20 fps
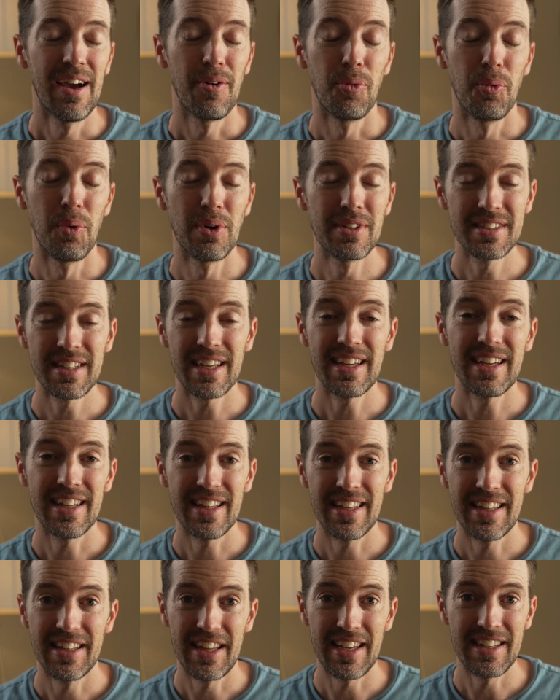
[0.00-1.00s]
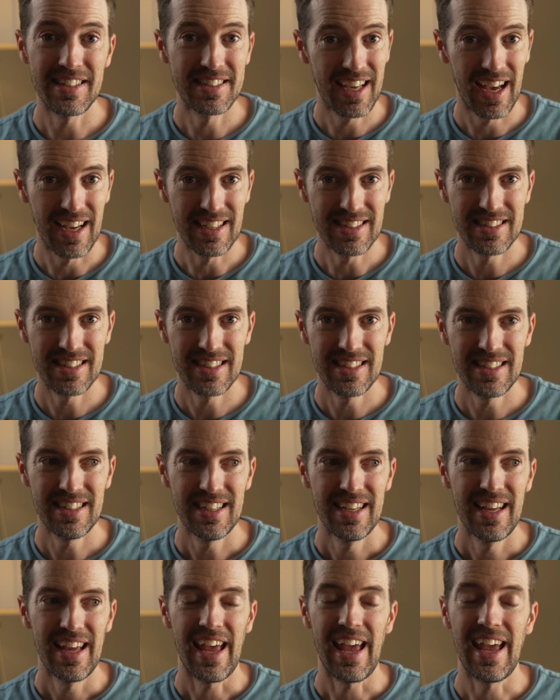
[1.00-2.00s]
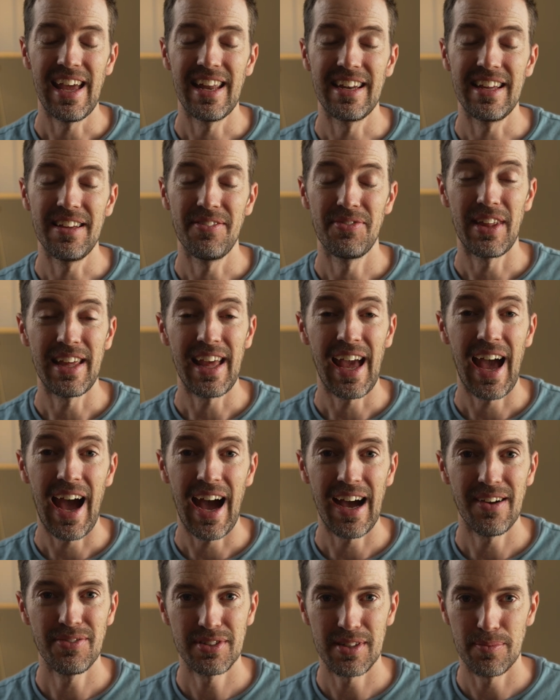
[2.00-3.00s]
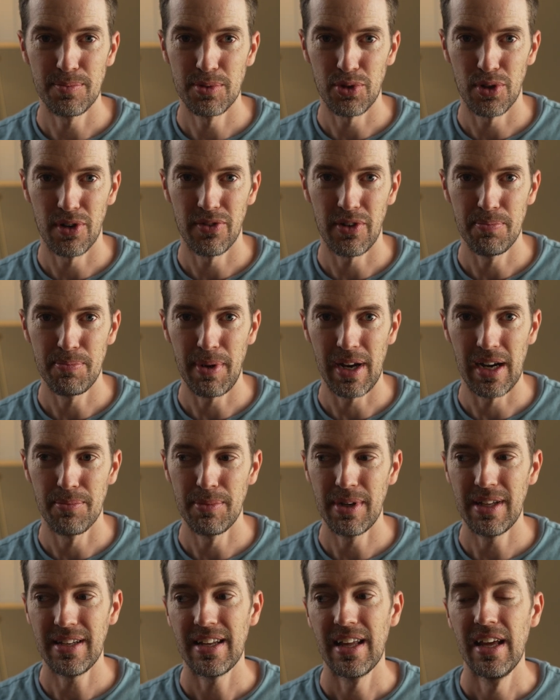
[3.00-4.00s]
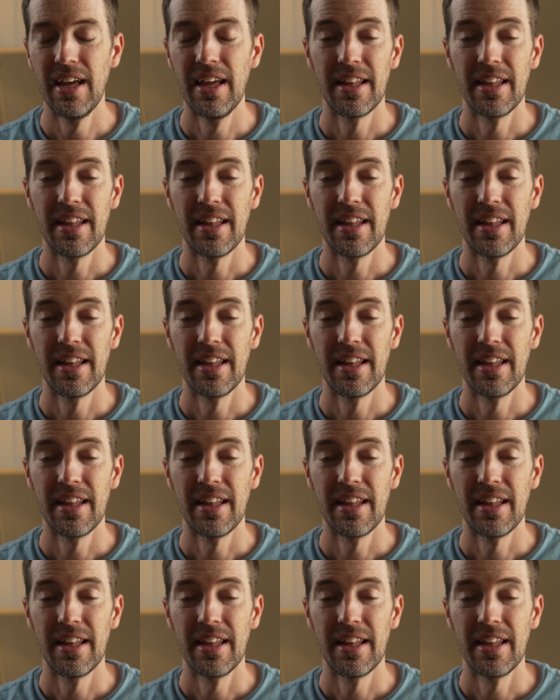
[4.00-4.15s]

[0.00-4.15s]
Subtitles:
Once they get tested, and if they have some sort of impairment,